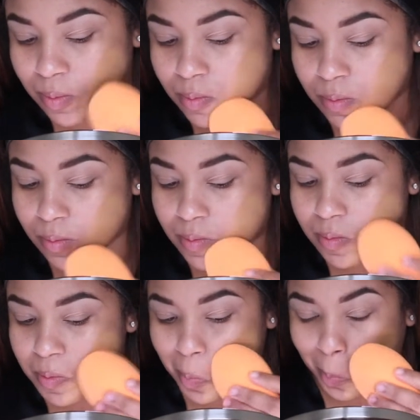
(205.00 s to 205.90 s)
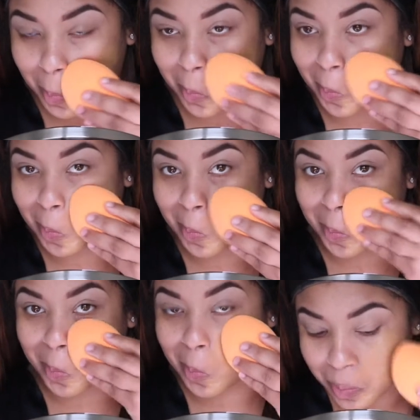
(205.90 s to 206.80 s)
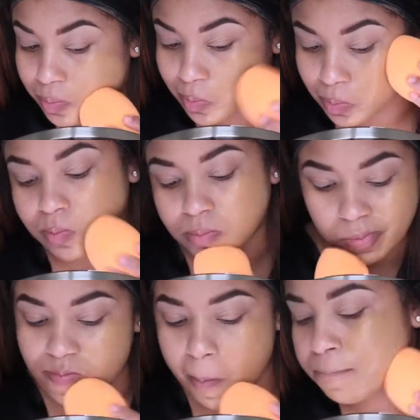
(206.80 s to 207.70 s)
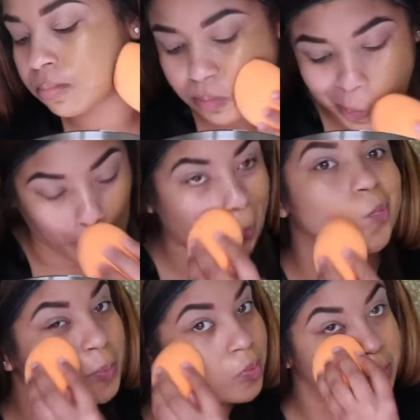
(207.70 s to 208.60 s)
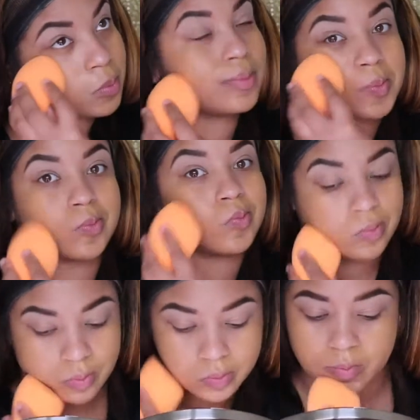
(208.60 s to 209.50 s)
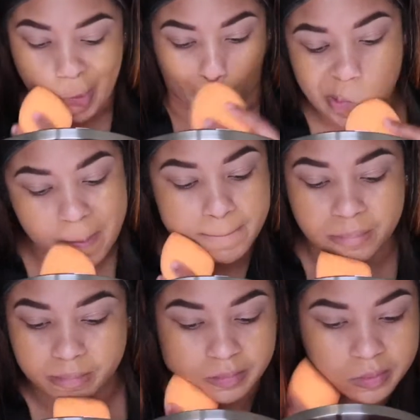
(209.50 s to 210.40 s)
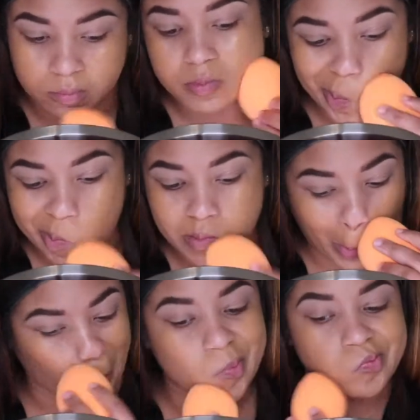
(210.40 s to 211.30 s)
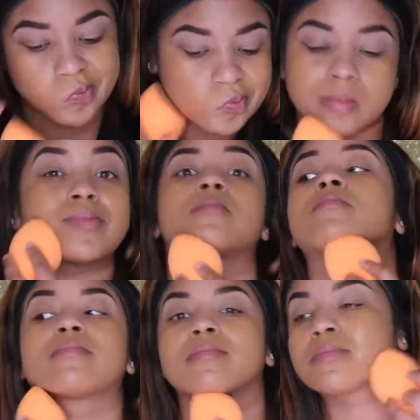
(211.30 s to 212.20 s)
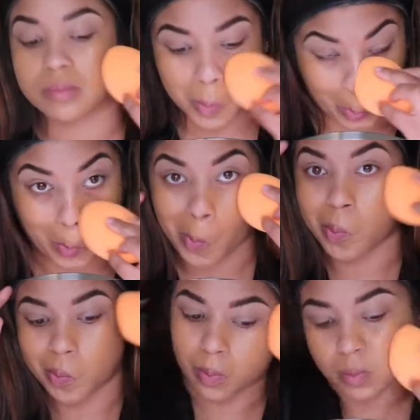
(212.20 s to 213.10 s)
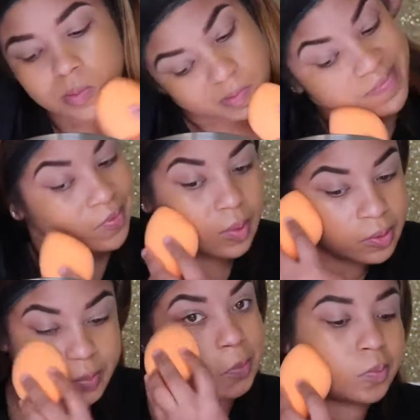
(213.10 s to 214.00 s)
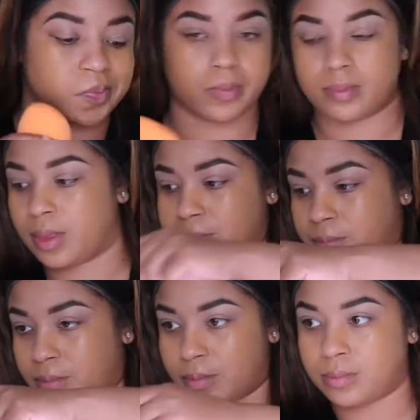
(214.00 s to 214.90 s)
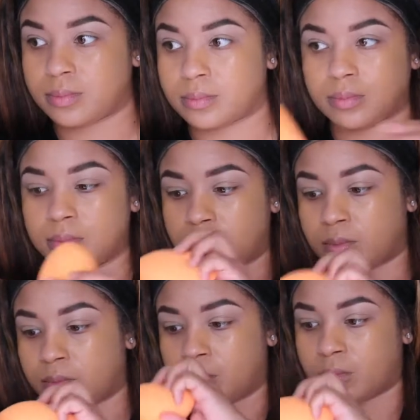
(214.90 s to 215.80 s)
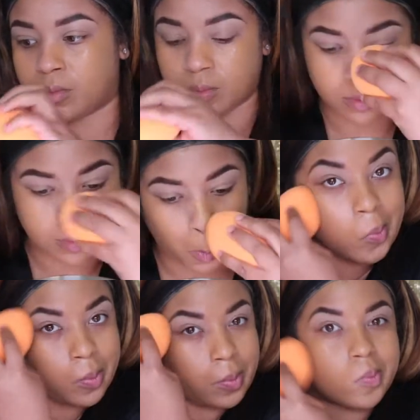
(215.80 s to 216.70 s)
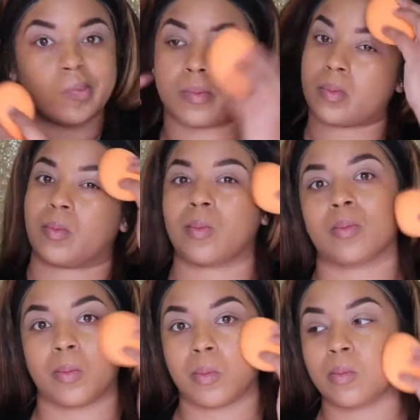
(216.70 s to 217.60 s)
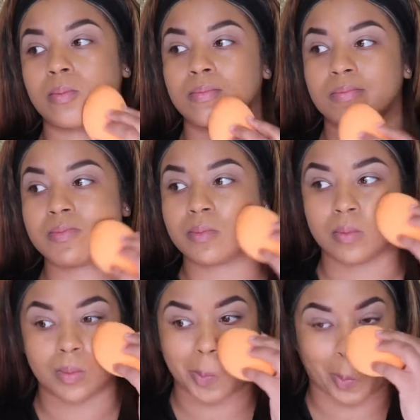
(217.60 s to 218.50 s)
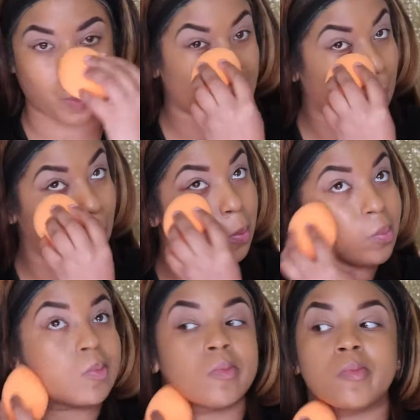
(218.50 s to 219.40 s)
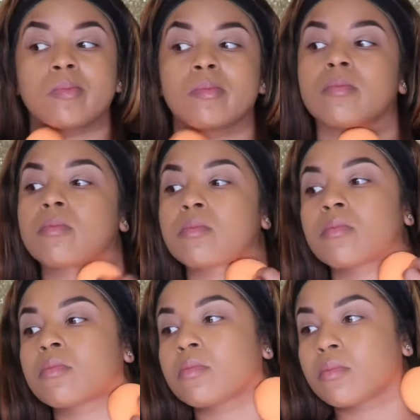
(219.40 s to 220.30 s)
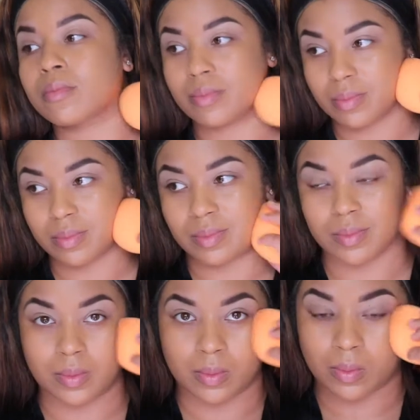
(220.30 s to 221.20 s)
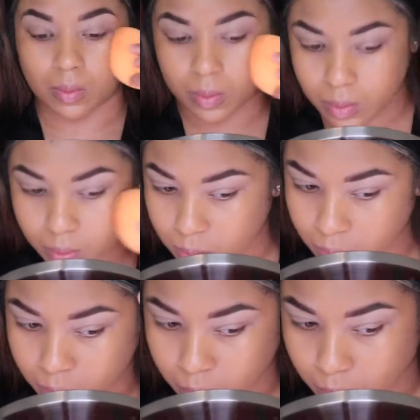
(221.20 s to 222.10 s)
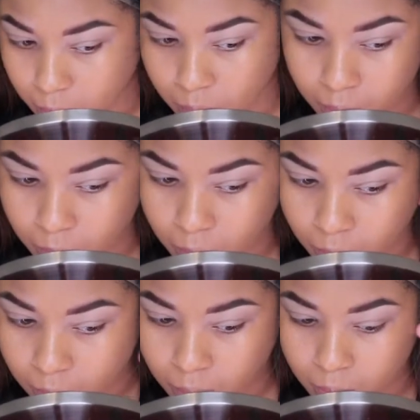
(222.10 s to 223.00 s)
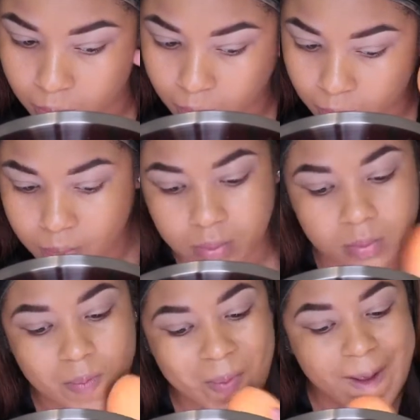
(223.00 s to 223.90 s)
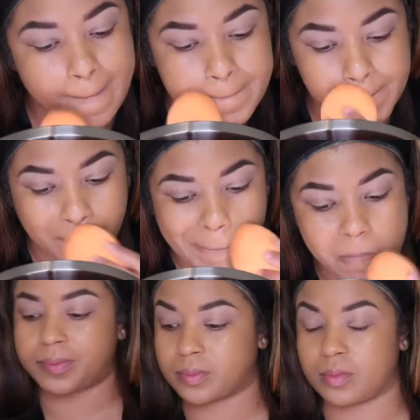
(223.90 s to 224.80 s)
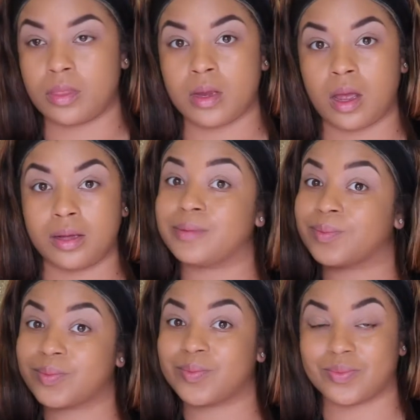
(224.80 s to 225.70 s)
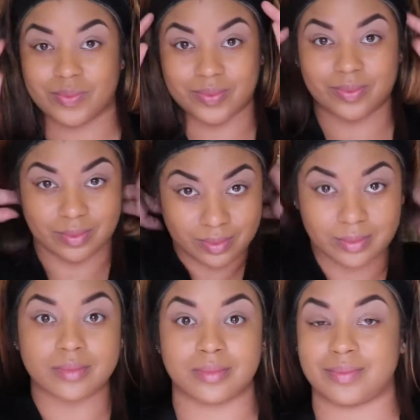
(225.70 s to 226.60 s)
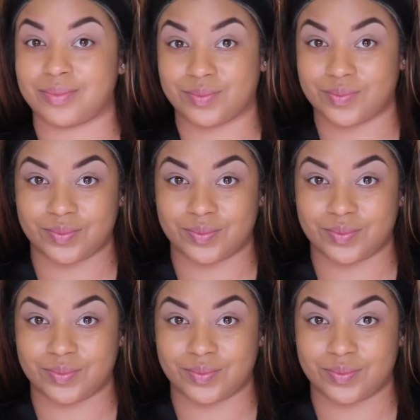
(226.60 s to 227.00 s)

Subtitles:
I'm using the shade Caramel Beige number 209. We're going to take this foundation with the Real Techniques Face and Body Sponge. This sponge is big as hell, which is why I like it, because it covers a good amount of surface area on my face. This minimizes the time it takes for me to blend out my foundation.